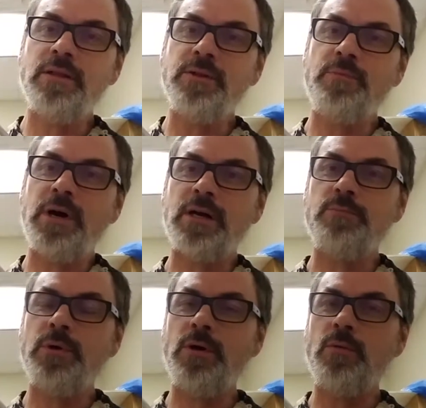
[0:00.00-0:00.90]
and the bottom
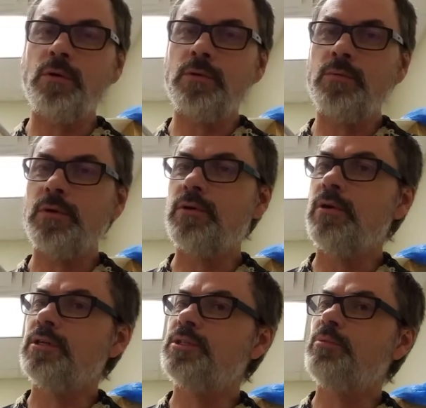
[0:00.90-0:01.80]
bow were
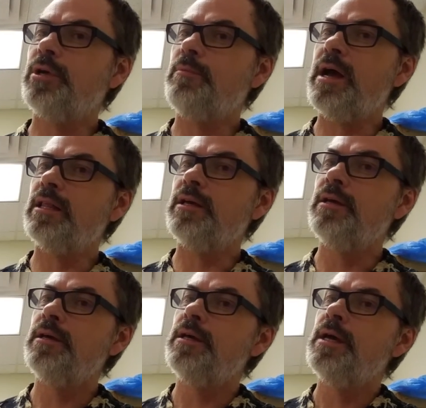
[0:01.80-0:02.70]
crunched pretty badly.
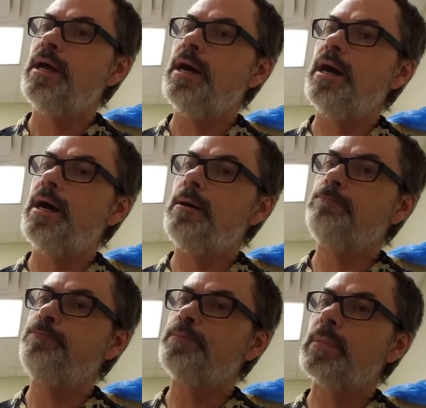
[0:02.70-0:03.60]

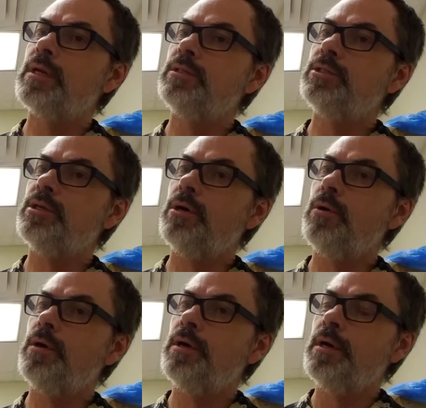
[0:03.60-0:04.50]

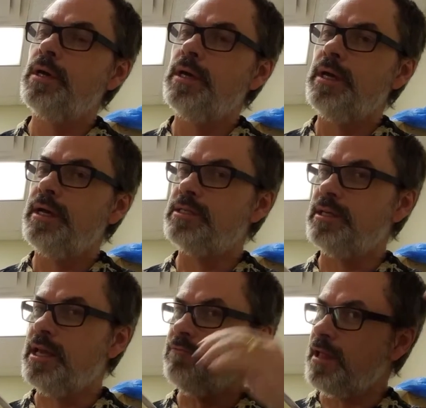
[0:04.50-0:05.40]
So it's
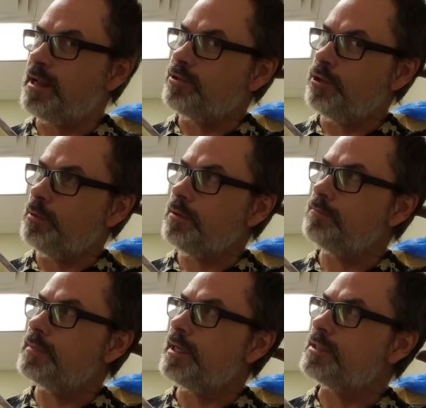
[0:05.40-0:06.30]
an E-flat tuba.
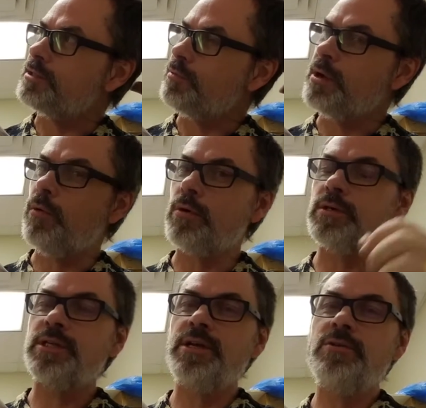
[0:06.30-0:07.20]
It's
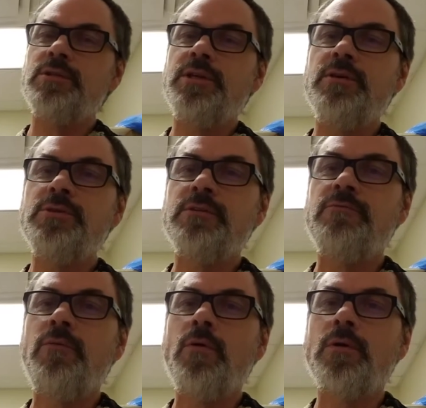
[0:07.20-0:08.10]
3/4. I usually use it
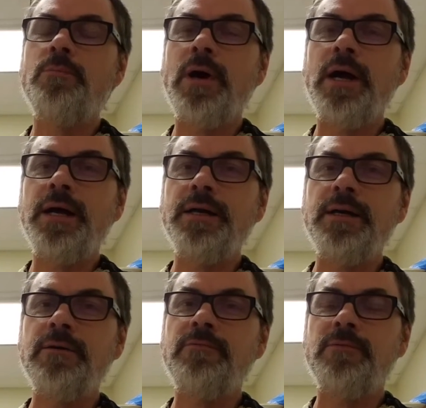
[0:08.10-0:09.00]
for
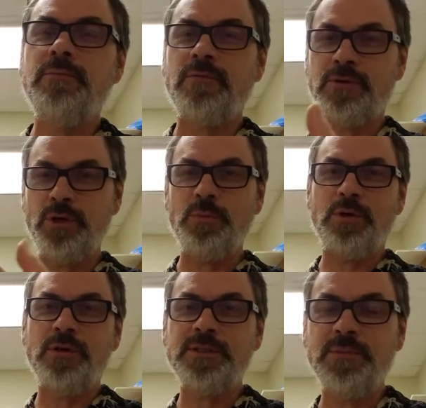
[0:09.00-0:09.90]
my for Tuba
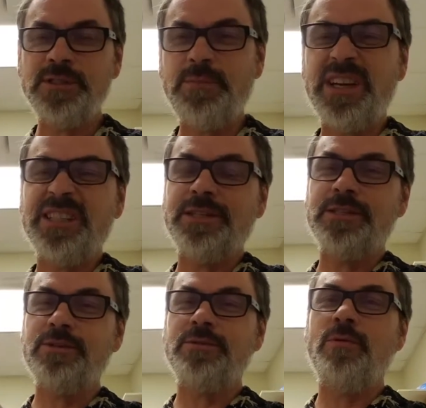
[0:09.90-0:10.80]
Christmas because it's
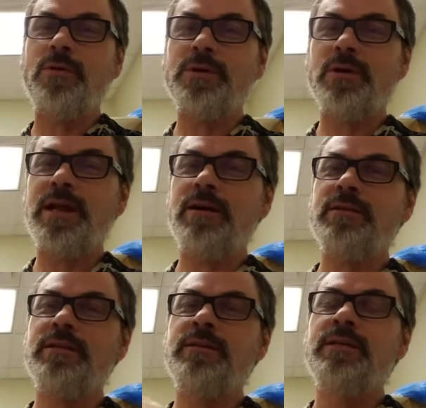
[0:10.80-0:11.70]
a good horn to get
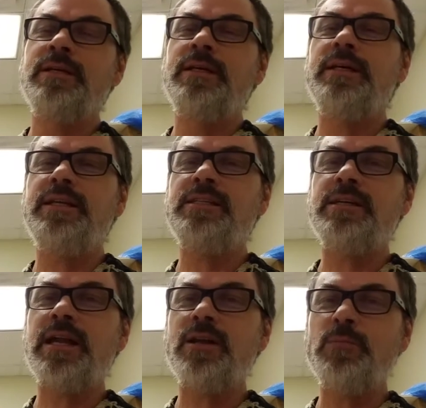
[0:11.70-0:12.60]
out. It needs to
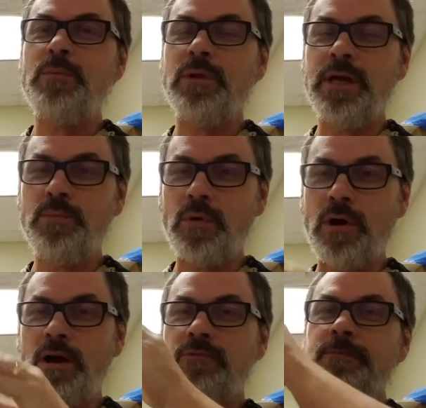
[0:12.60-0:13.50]
get out and be played more
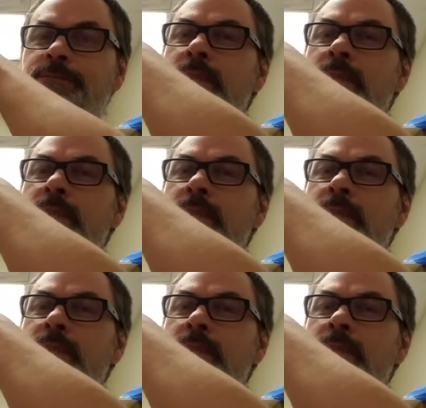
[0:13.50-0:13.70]
often.